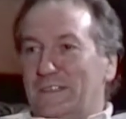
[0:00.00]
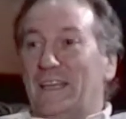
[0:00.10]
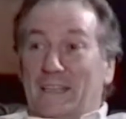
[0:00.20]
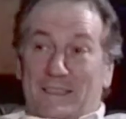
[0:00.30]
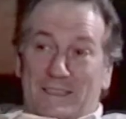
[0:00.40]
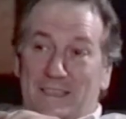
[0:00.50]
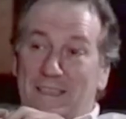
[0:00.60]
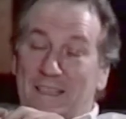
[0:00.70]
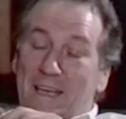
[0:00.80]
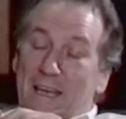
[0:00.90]
Yes.
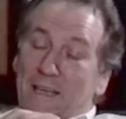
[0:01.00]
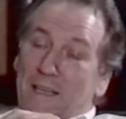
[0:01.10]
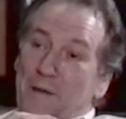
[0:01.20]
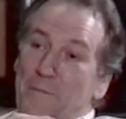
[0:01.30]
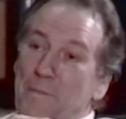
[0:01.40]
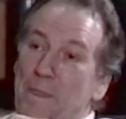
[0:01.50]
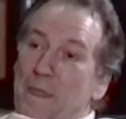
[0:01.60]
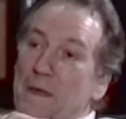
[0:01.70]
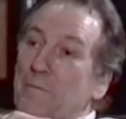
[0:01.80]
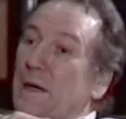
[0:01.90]

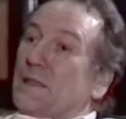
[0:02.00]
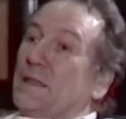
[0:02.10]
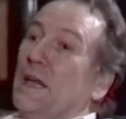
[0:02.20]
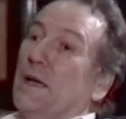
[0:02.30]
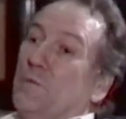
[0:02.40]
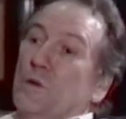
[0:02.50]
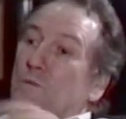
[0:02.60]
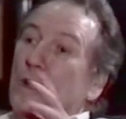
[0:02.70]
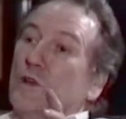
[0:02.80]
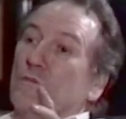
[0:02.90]
But with
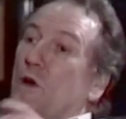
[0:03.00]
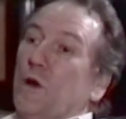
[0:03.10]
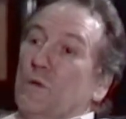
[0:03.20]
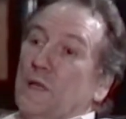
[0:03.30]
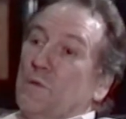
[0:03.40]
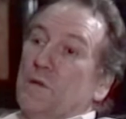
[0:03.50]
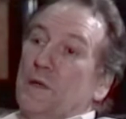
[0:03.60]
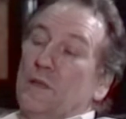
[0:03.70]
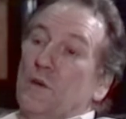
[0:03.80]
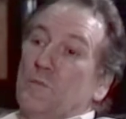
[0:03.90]
rock and roll, that would have
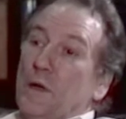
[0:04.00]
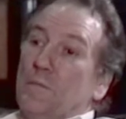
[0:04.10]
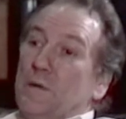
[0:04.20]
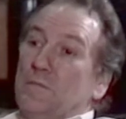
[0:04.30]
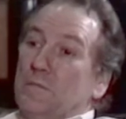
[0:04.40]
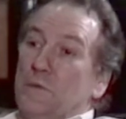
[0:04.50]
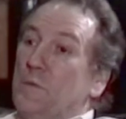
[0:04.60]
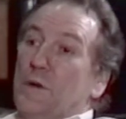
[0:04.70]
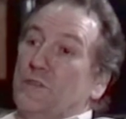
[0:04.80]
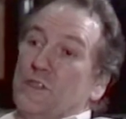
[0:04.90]
been no problem. We
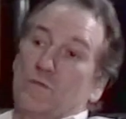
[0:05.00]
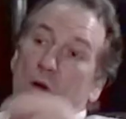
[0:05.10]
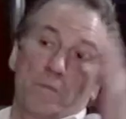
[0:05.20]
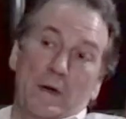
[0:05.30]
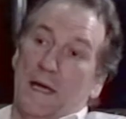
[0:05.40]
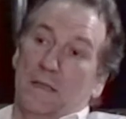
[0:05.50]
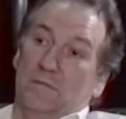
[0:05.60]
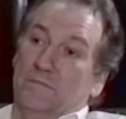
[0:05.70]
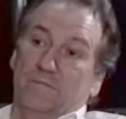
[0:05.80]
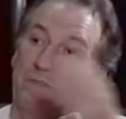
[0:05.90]
would have just rolled back
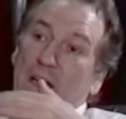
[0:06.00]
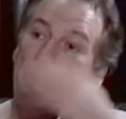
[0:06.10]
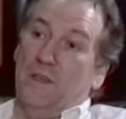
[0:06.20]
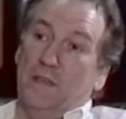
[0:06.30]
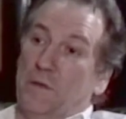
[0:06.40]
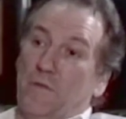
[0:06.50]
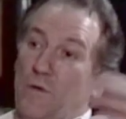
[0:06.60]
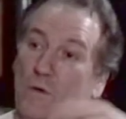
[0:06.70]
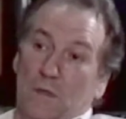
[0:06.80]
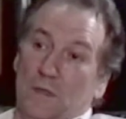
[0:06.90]
5 feet
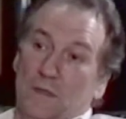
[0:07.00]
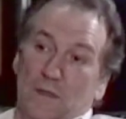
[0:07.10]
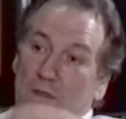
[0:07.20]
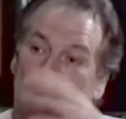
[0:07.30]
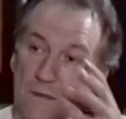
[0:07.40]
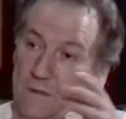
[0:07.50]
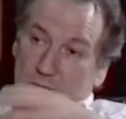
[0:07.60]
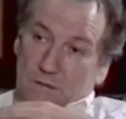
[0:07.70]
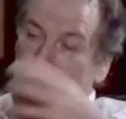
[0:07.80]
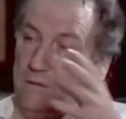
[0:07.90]
before
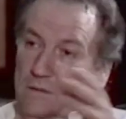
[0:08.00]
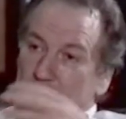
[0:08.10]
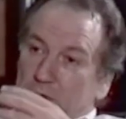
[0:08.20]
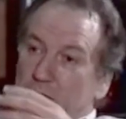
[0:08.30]
the